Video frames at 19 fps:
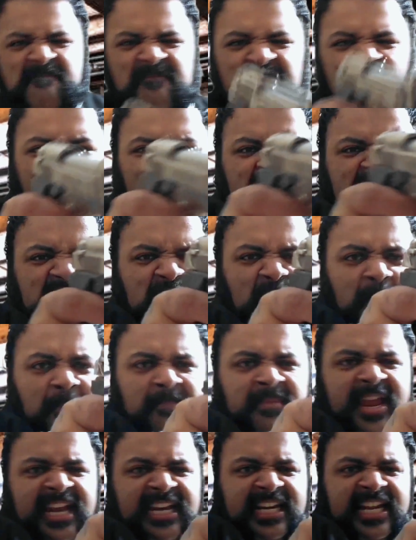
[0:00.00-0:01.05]
Fuck you,
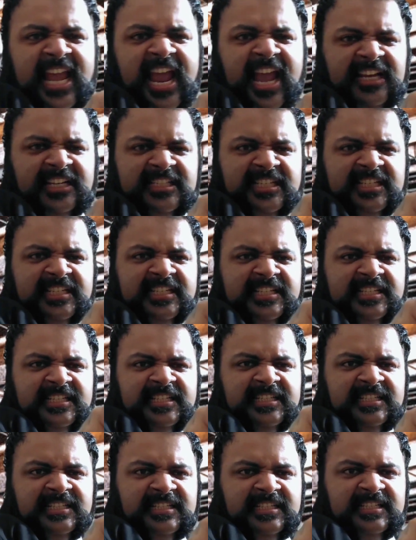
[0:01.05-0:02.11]
maniac.
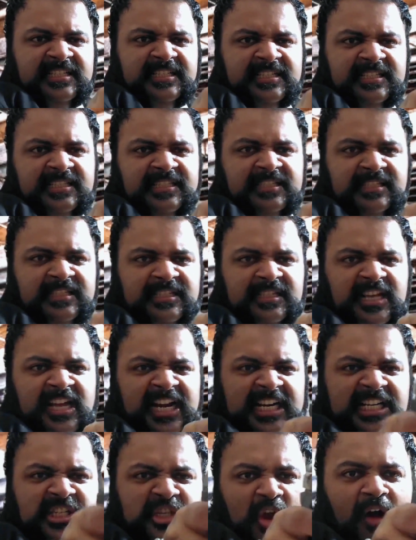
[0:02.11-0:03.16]

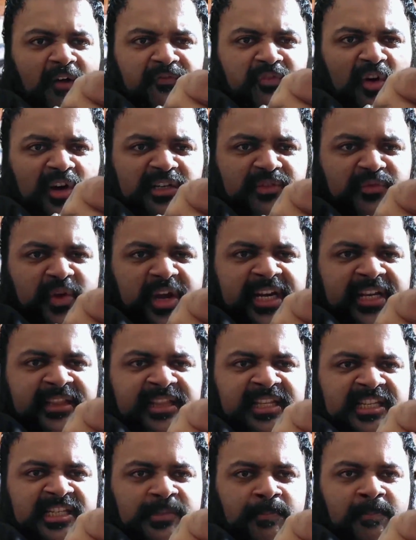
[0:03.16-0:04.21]
It's your fault we're
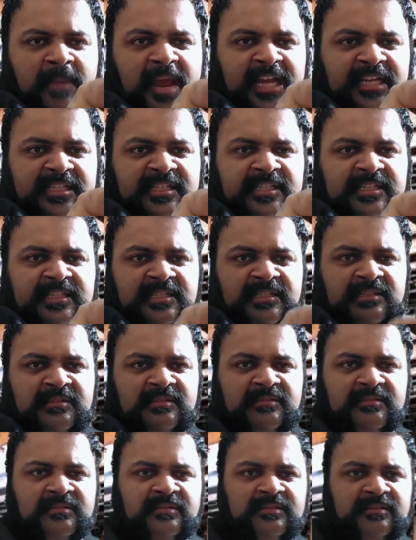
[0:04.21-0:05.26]
in this mess.